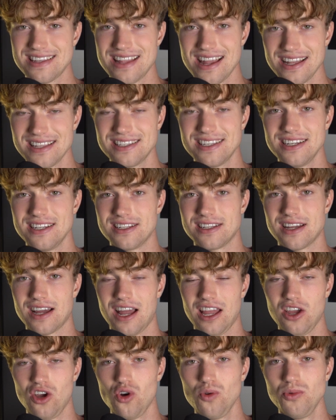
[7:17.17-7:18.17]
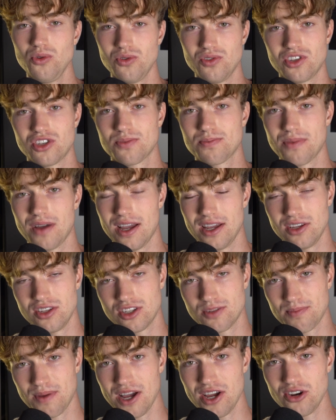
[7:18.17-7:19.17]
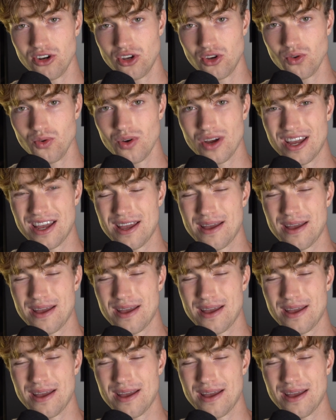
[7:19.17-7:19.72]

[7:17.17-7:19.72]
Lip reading: That's it. I hope I inspired you,